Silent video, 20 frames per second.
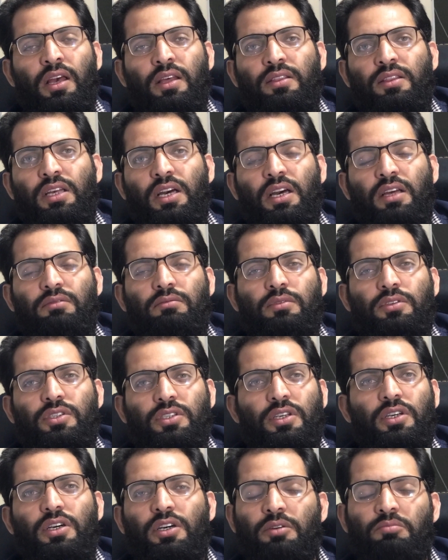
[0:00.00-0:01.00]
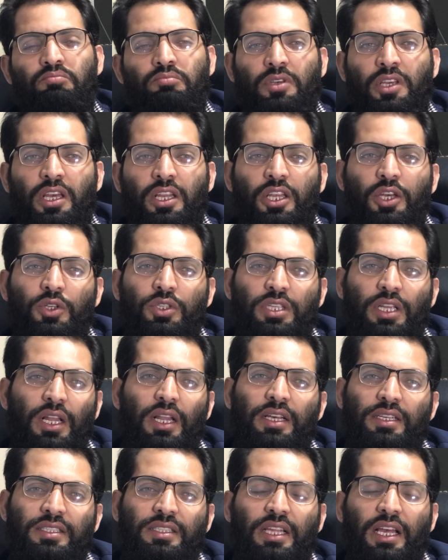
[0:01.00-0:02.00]
that, sir, can you tell
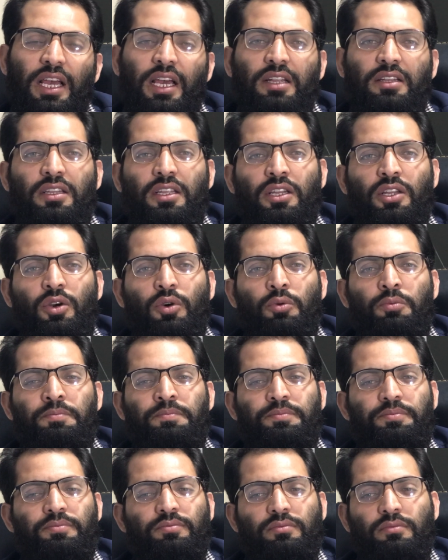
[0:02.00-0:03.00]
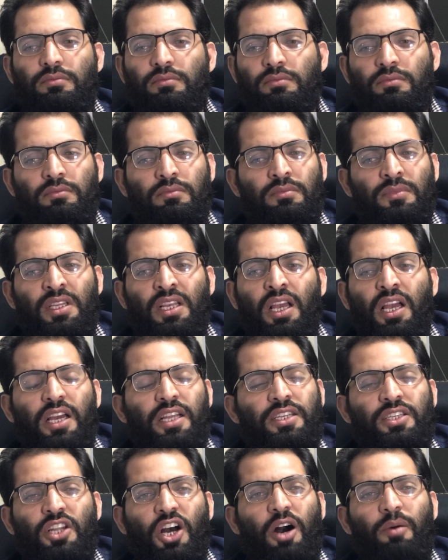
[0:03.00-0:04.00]
us that
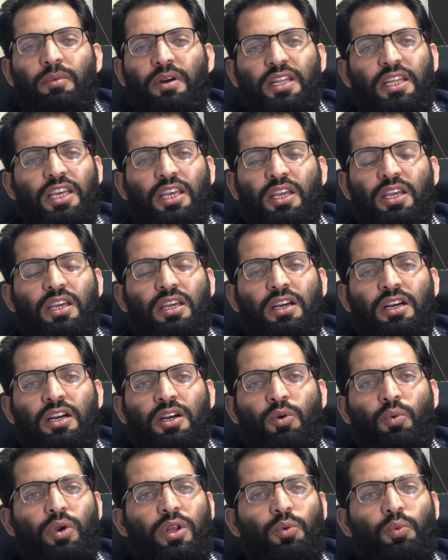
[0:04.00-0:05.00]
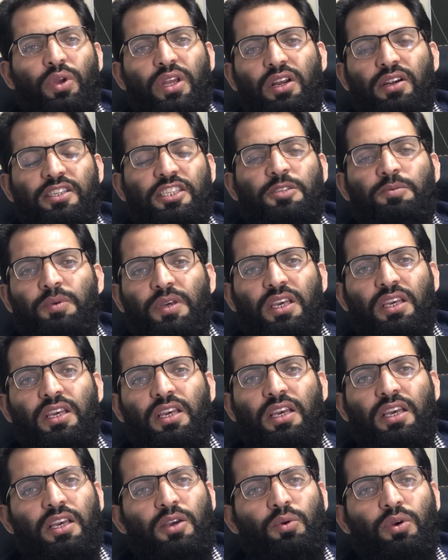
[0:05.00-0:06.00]
normally when we are
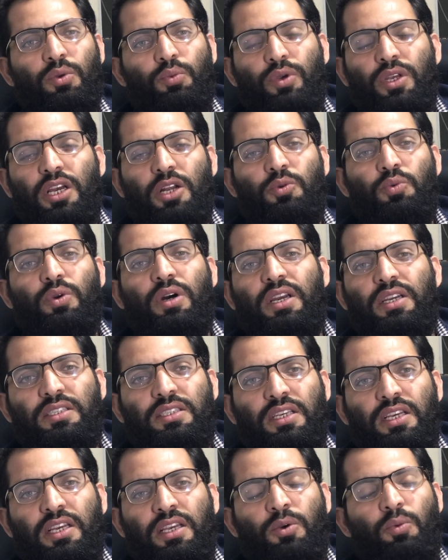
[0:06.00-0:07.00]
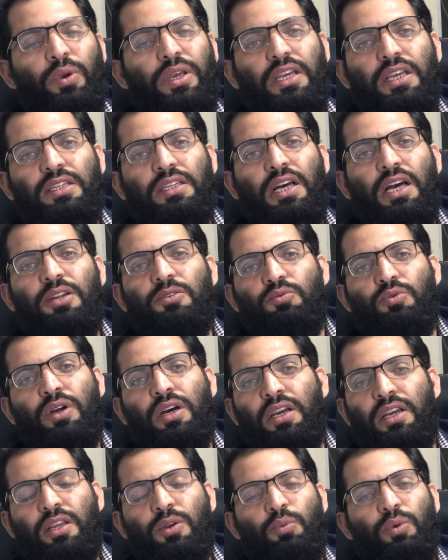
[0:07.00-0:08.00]
speaking, when we are writing, we cannot
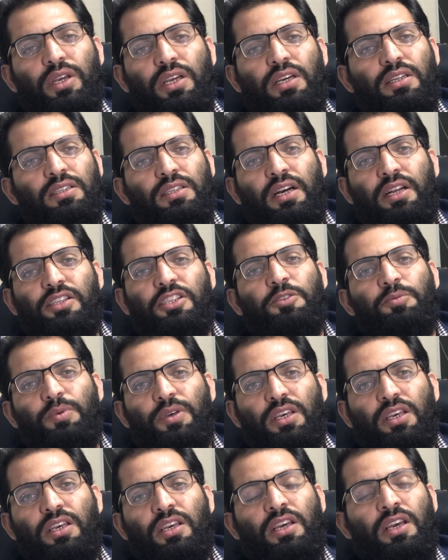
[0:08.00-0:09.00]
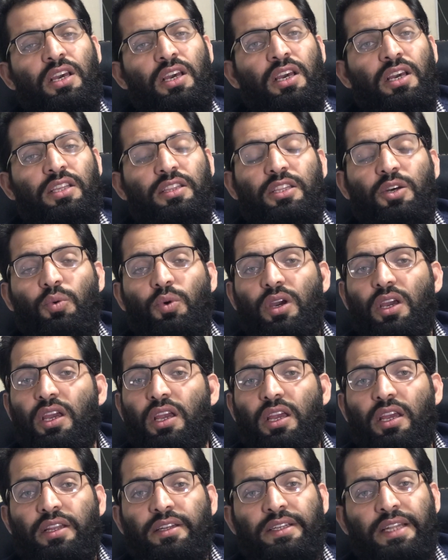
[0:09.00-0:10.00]
write, we cannot speak the
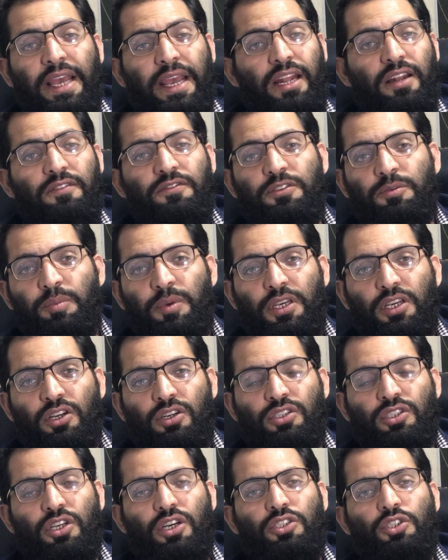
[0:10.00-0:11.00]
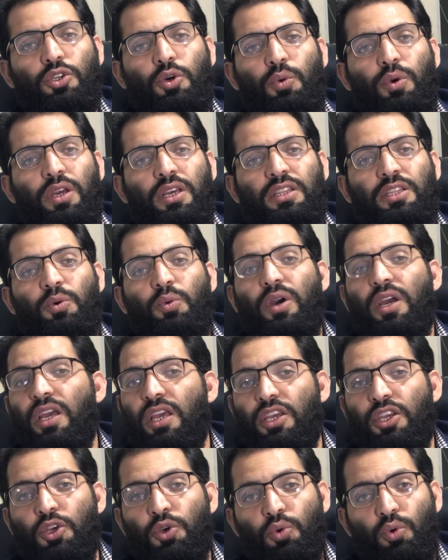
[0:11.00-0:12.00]
way native speakers are doing, the way
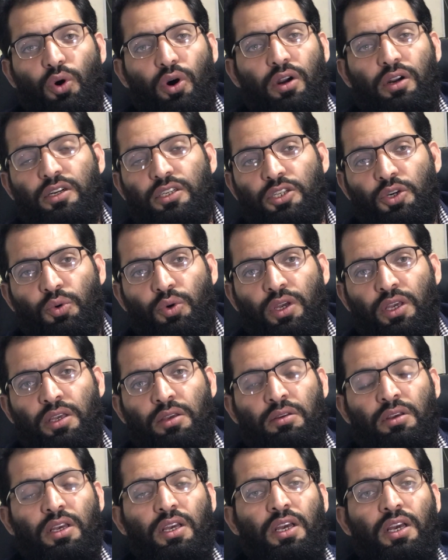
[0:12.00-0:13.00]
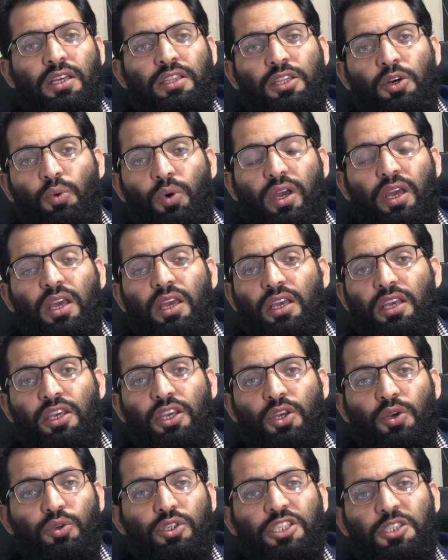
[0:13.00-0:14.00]
you are doing, the way
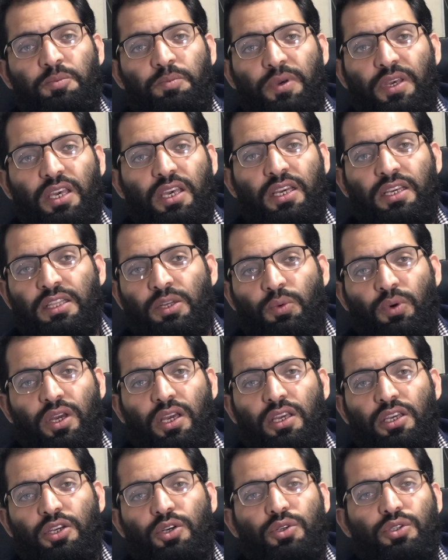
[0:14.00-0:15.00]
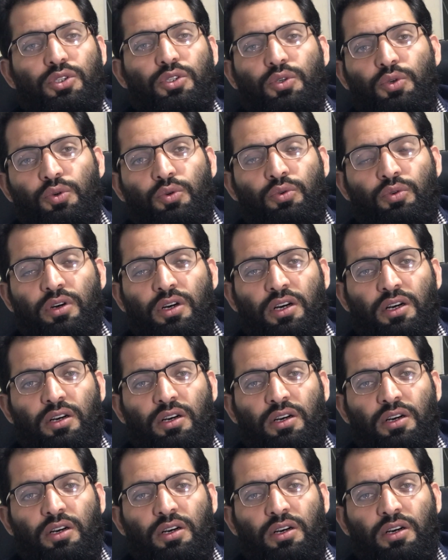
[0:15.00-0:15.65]
you speak, the way you do.